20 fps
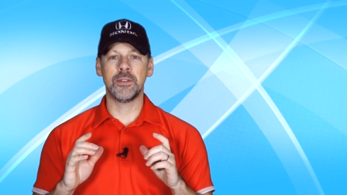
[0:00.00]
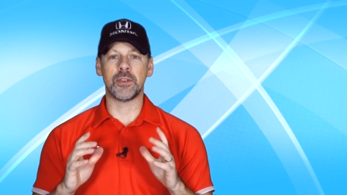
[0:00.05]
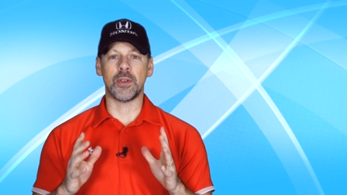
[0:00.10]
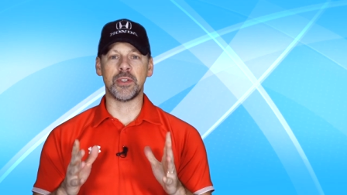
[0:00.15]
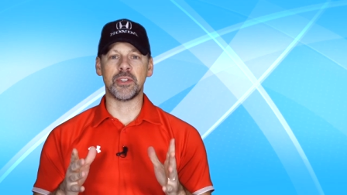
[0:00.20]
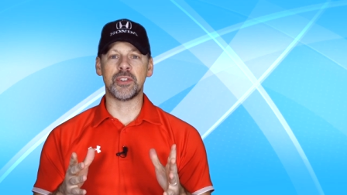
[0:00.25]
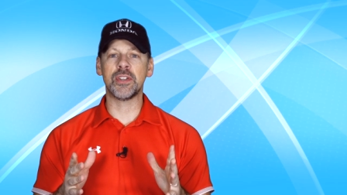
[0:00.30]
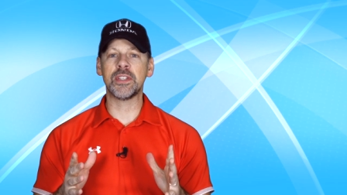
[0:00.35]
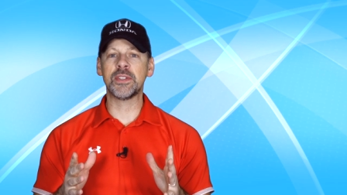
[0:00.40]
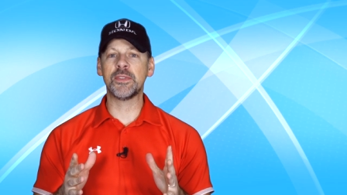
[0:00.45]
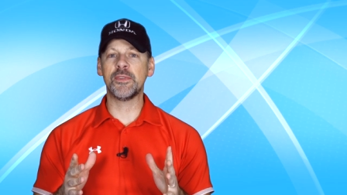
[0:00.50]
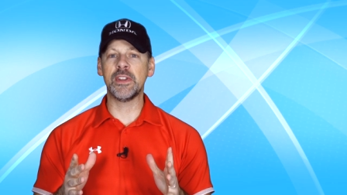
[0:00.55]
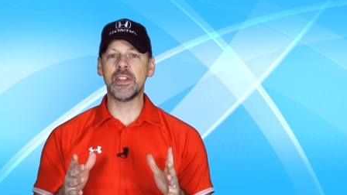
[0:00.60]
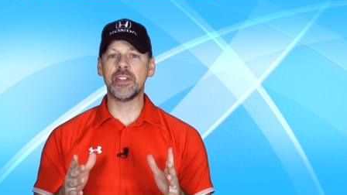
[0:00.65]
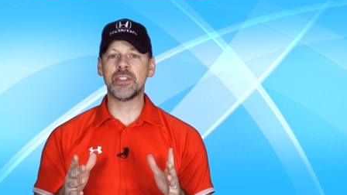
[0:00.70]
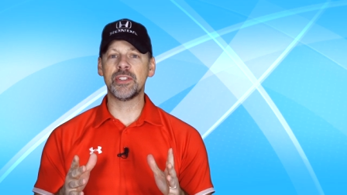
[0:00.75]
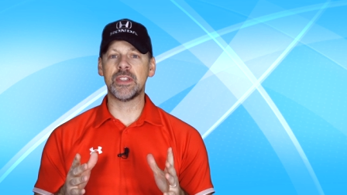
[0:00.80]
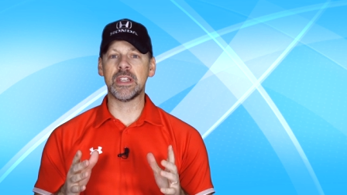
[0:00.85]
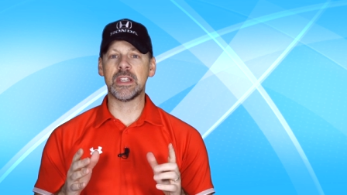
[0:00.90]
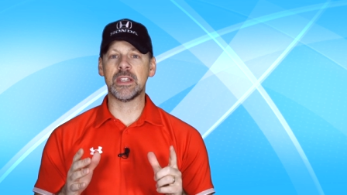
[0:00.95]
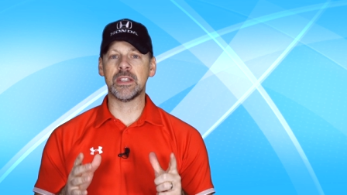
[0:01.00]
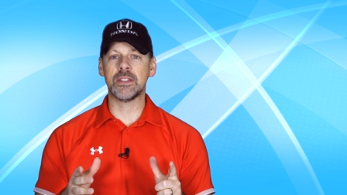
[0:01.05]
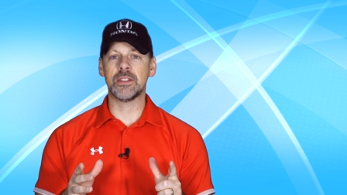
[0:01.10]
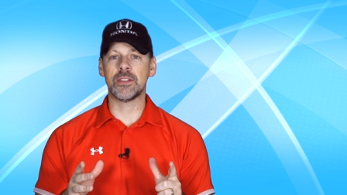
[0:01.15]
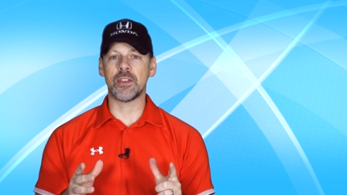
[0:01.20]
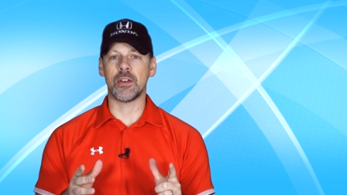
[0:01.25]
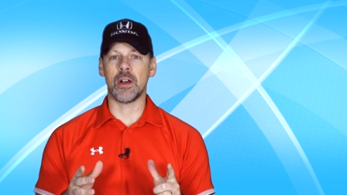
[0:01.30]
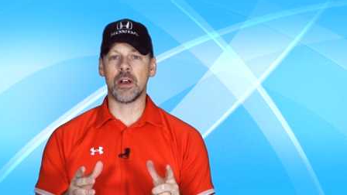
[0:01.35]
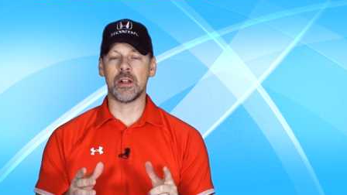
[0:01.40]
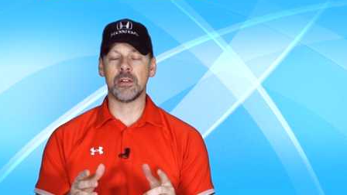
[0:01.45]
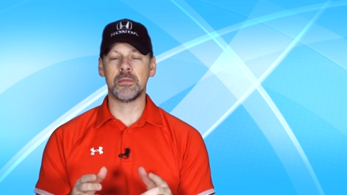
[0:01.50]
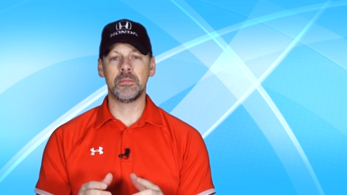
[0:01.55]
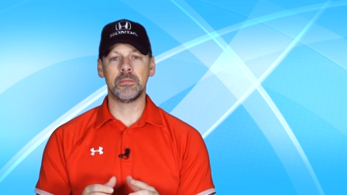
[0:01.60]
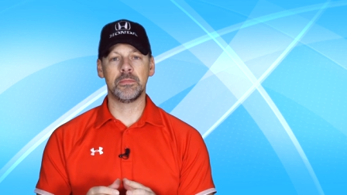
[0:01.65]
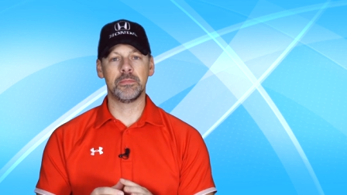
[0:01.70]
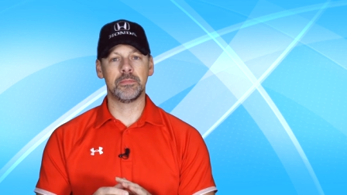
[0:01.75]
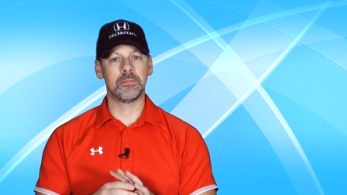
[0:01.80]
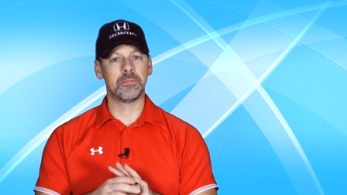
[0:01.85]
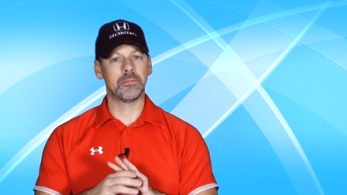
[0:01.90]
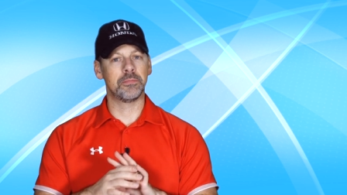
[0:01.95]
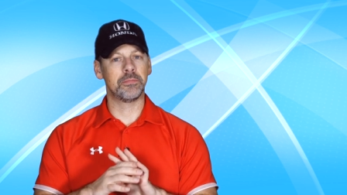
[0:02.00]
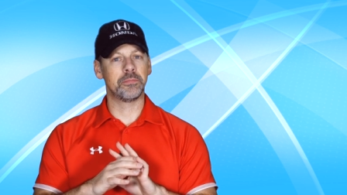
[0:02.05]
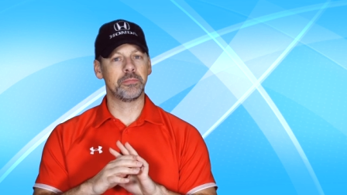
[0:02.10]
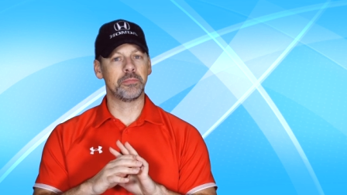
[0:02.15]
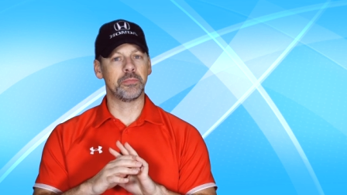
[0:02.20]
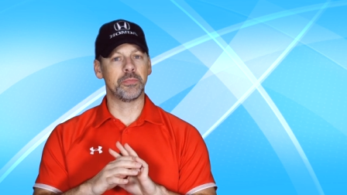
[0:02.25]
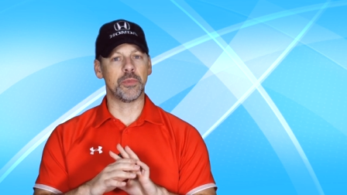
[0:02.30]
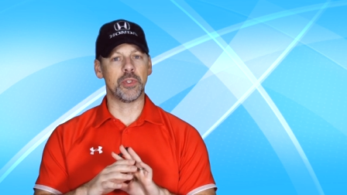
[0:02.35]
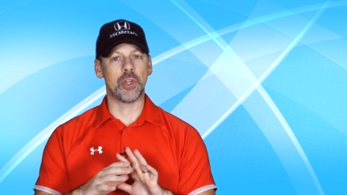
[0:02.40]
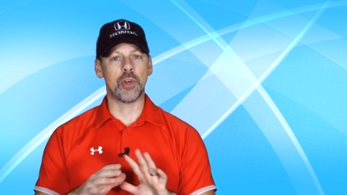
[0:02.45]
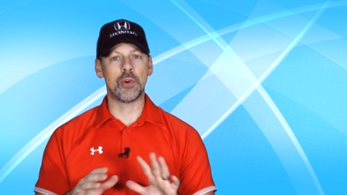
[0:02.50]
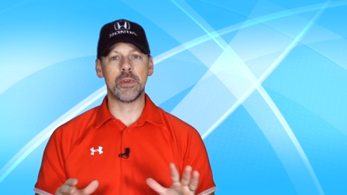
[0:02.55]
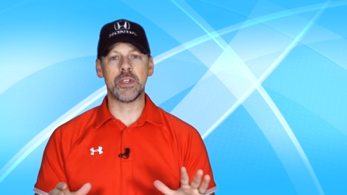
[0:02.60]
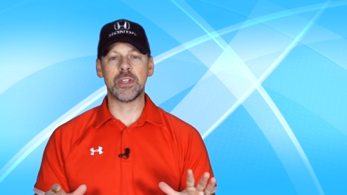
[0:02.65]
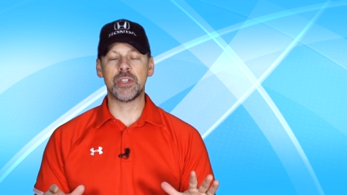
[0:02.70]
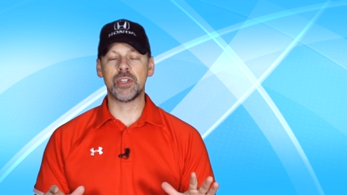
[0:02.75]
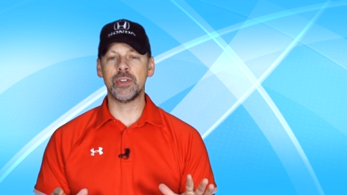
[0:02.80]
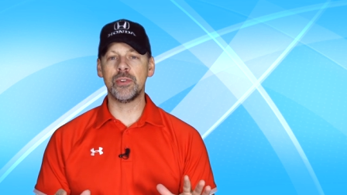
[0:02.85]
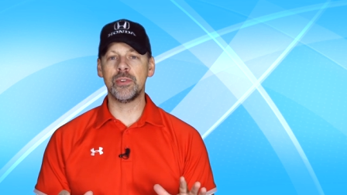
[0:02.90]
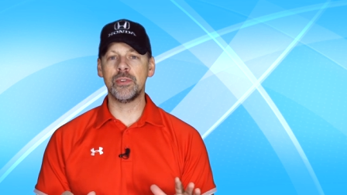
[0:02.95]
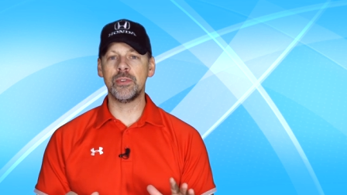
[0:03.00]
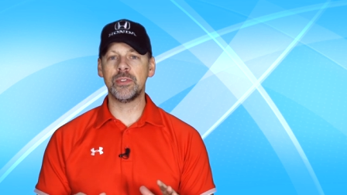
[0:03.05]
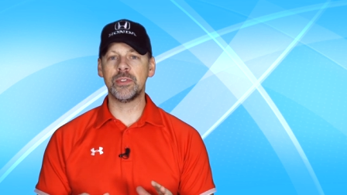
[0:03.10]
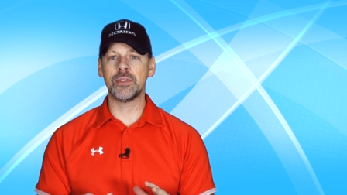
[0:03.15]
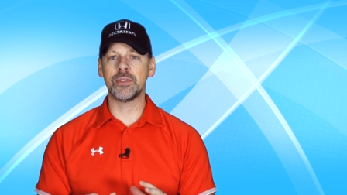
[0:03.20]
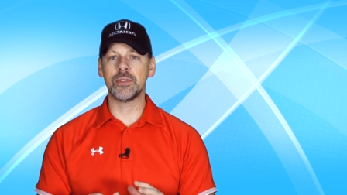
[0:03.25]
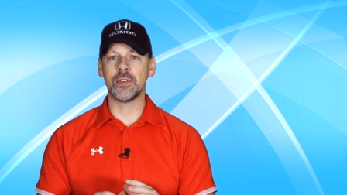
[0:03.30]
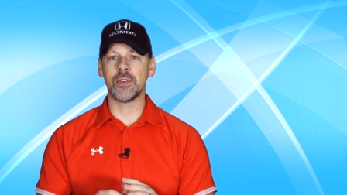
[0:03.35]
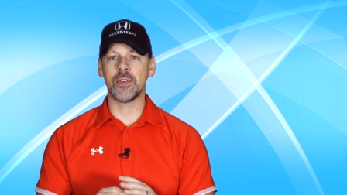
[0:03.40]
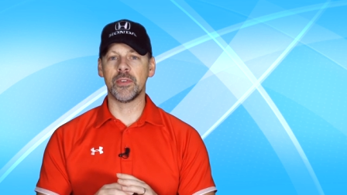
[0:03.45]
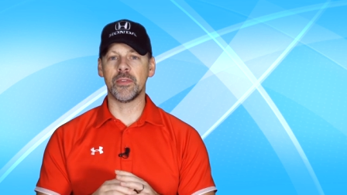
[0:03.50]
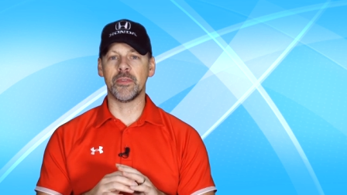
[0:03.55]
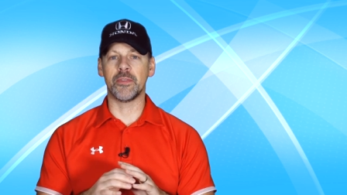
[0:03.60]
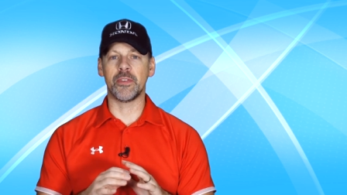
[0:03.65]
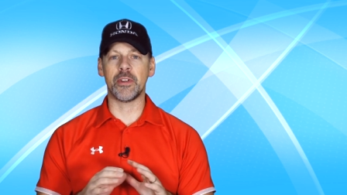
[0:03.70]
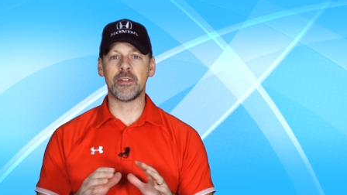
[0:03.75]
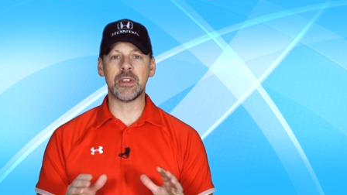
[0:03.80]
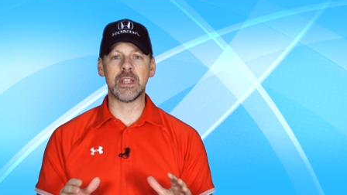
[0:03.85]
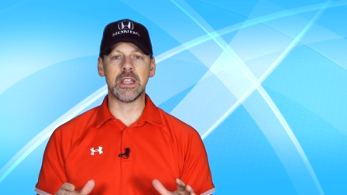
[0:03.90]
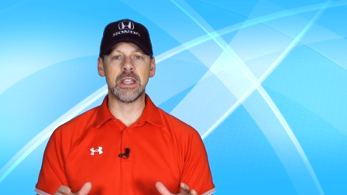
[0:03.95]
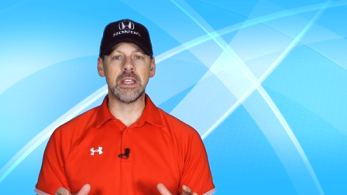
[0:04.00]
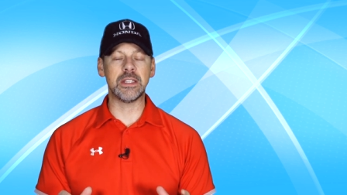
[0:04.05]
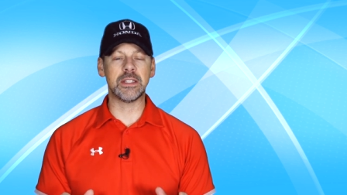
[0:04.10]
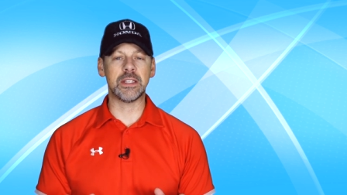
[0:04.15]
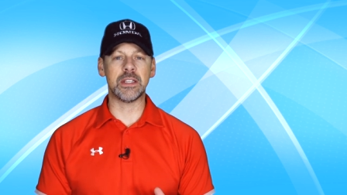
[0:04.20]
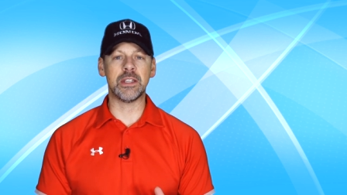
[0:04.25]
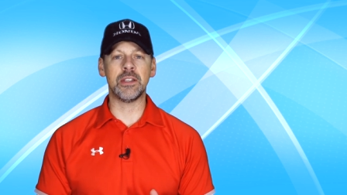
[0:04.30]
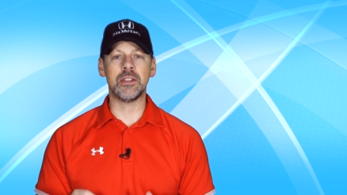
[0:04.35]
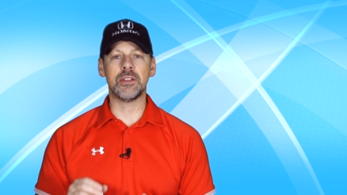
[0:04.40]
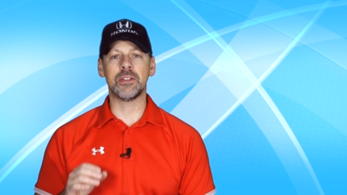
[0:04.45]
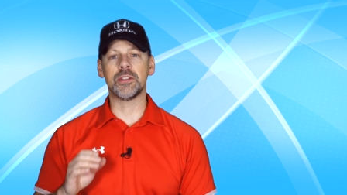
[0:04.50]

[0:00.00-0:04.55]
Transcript: So I just finished the install. No issues, very easy.